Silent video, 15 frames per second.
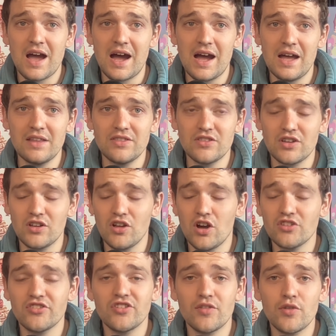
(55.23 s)
And the
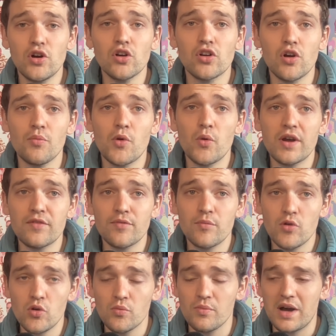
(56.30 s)
losses have all come away from
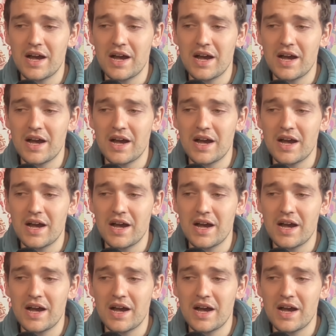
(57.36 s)
home.